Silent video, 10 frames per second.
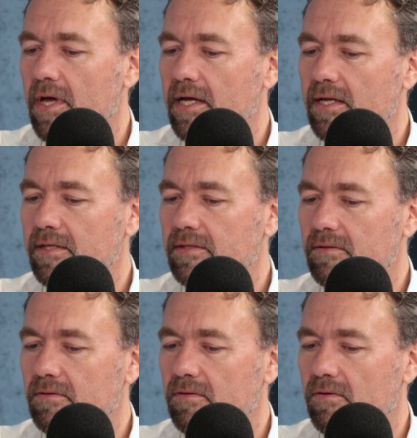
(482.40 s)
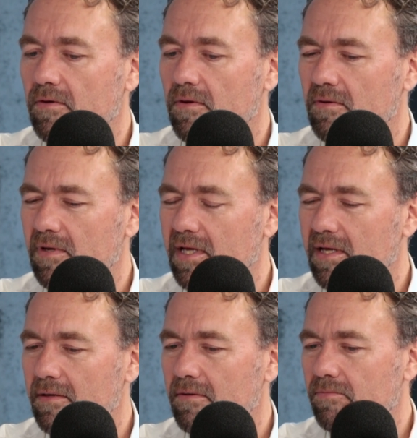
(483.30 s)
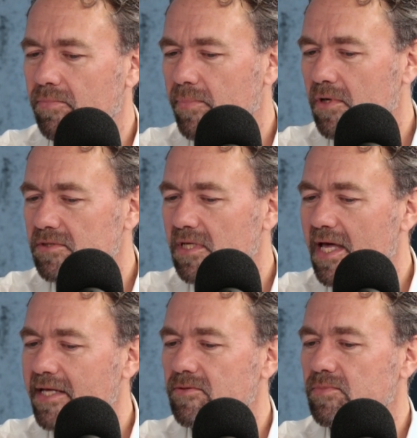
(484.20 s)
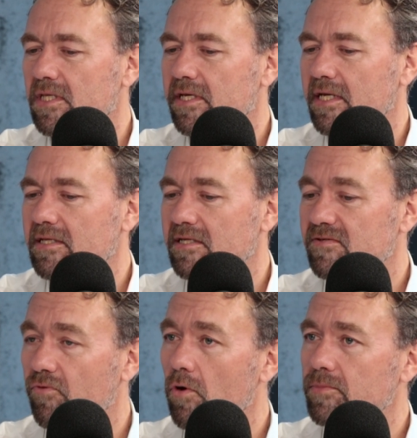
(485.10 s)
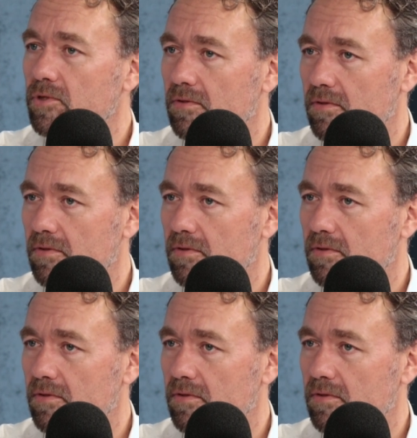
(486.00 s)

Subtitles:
and because the calcium silicate that is formed